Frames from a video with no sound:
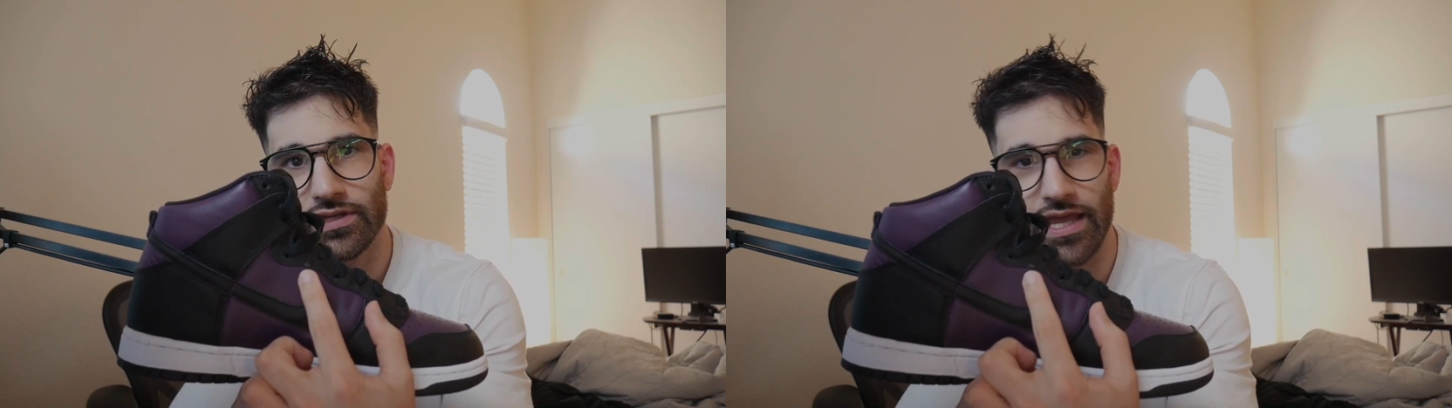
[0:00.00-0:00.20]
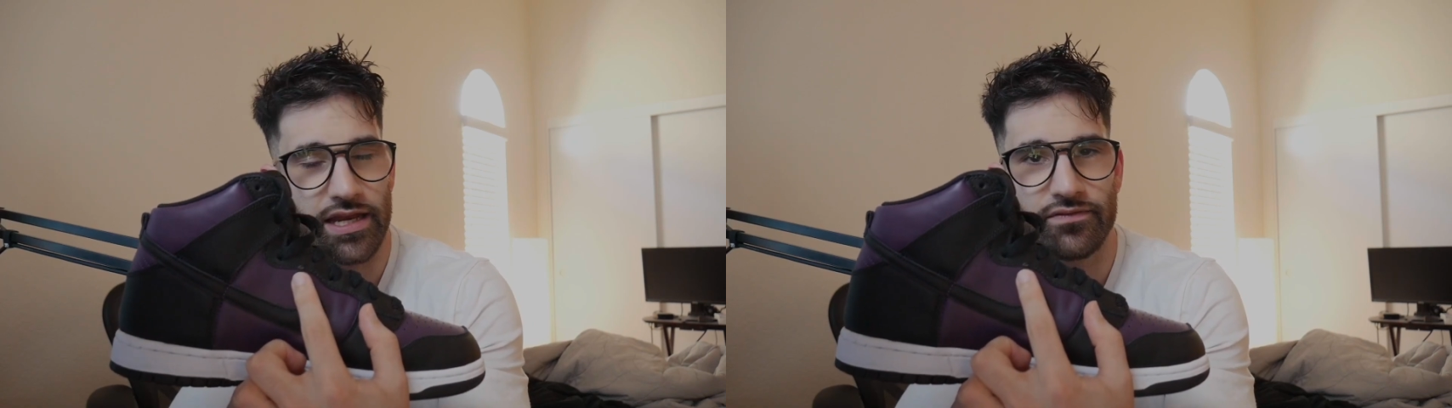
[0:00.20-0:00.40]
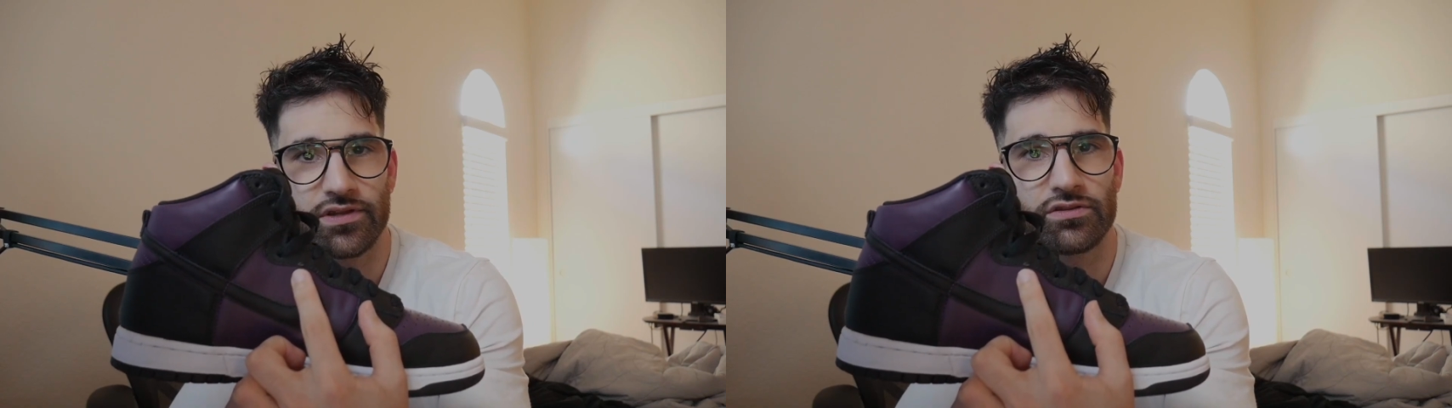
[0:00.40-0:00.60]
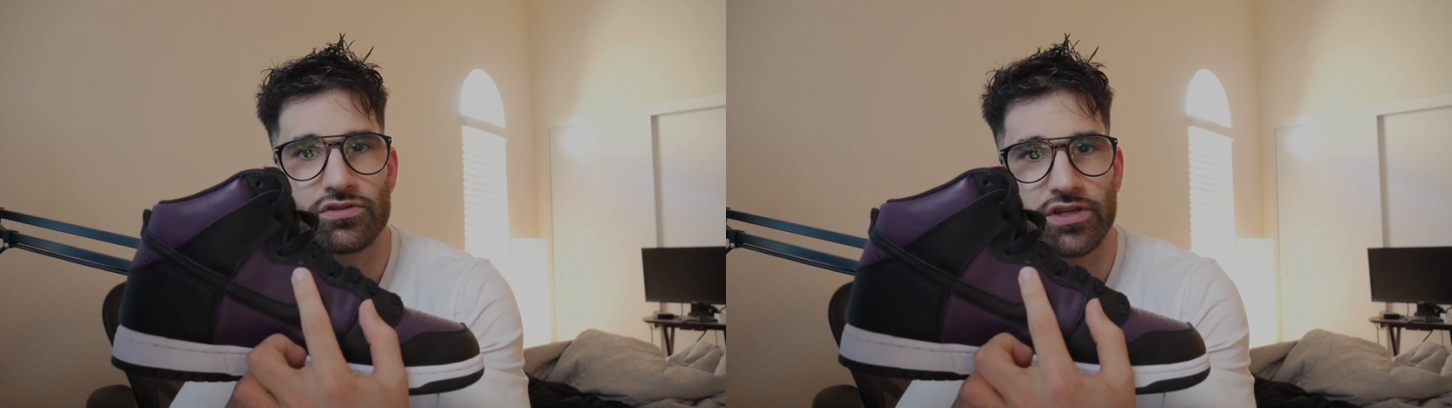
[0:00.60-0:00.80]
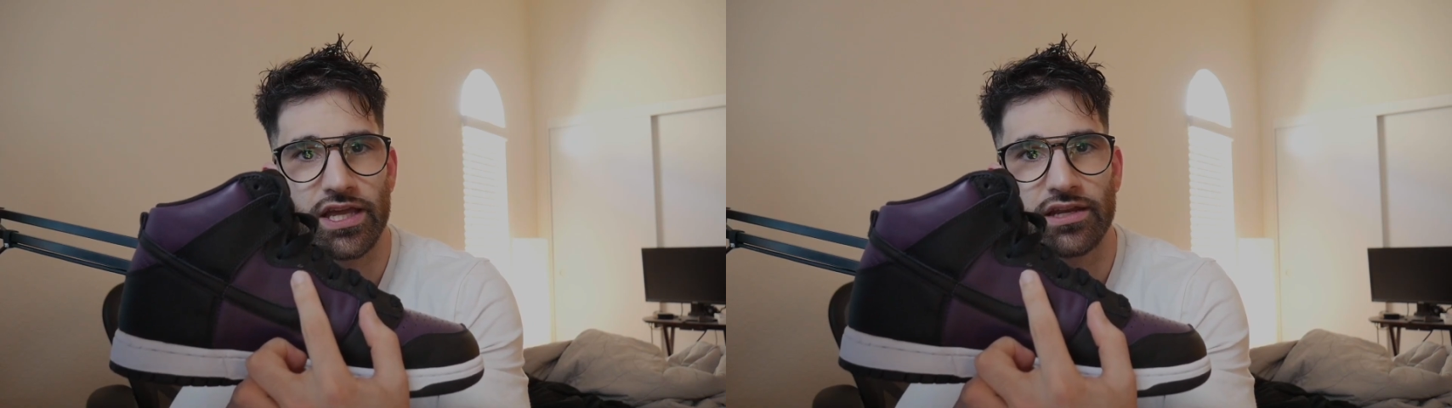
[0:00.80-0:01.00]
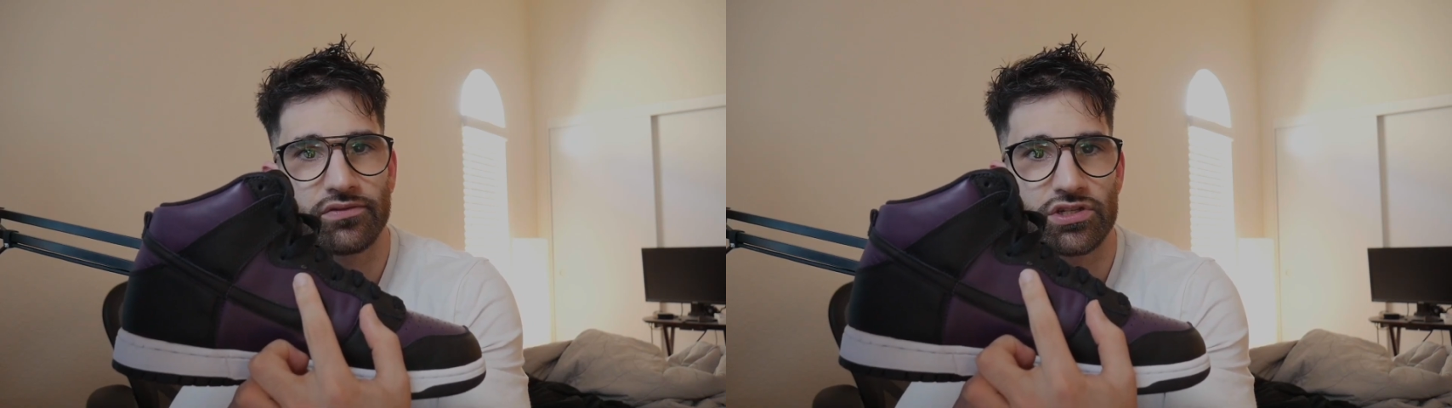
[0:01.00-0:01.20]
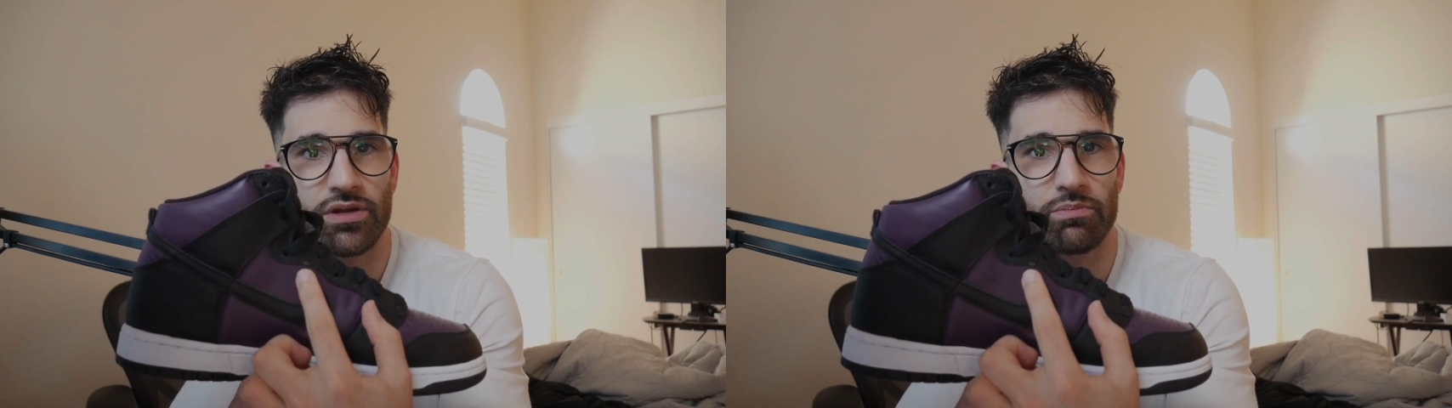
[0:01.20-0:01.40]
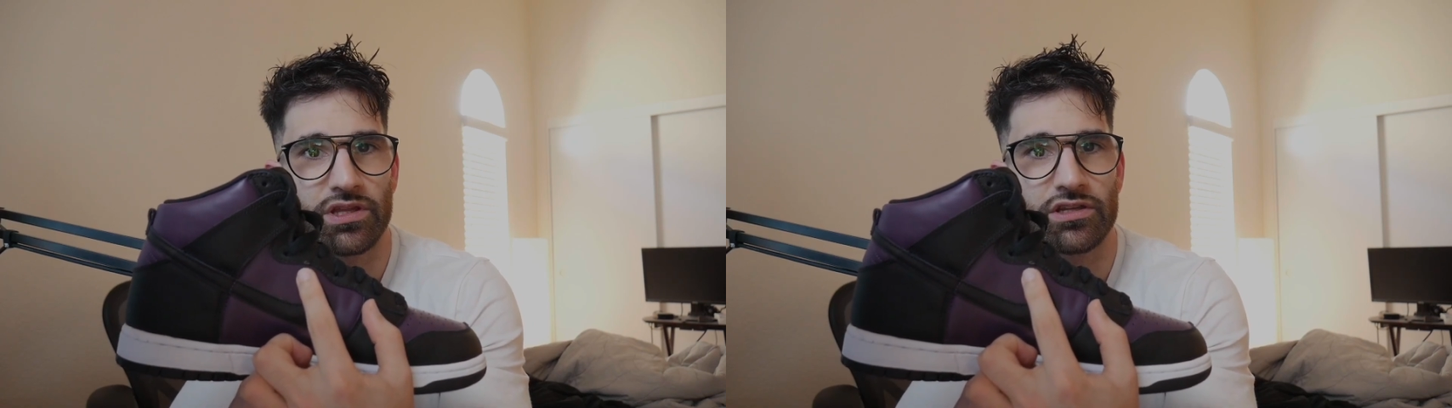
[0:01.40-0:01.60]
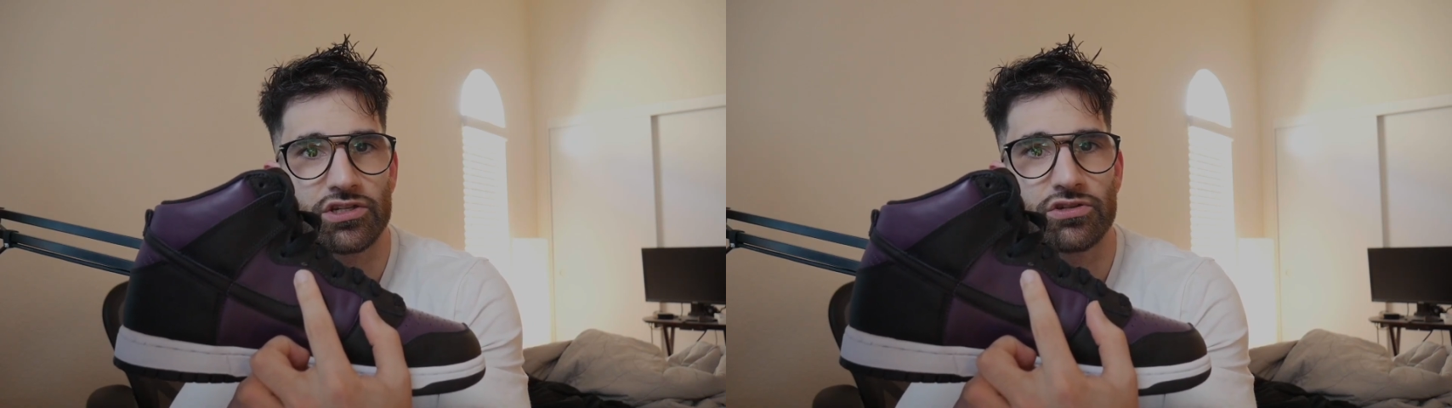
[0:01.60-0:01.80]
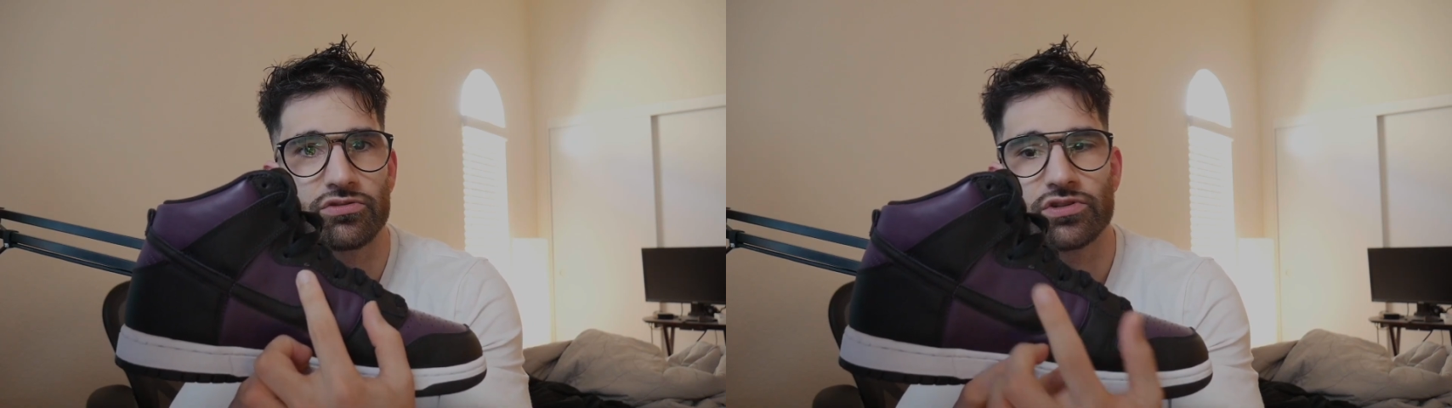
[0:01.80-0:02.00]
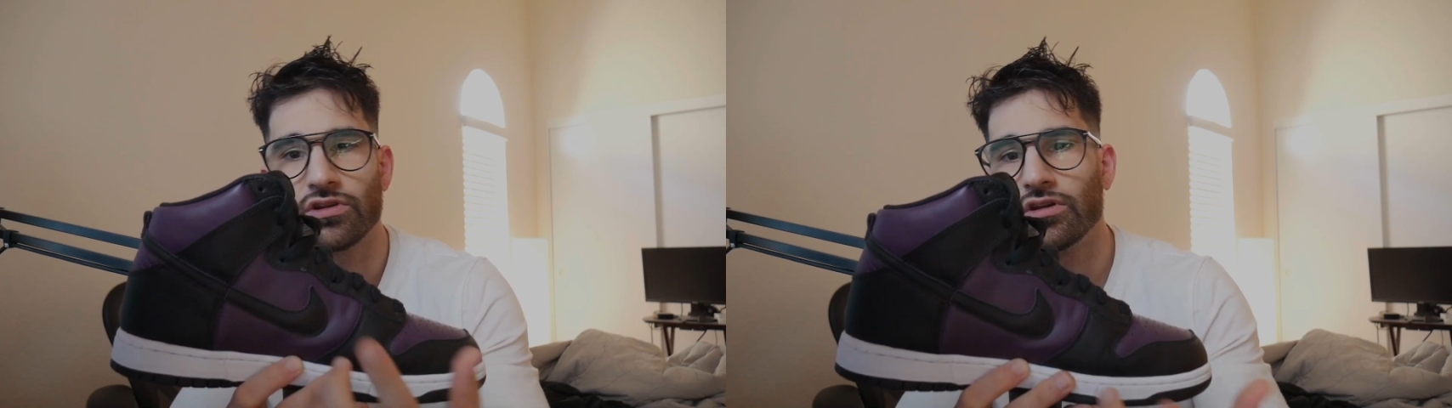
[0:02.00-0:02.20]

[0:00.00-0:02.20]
Can't even, you can't even ship me these shoes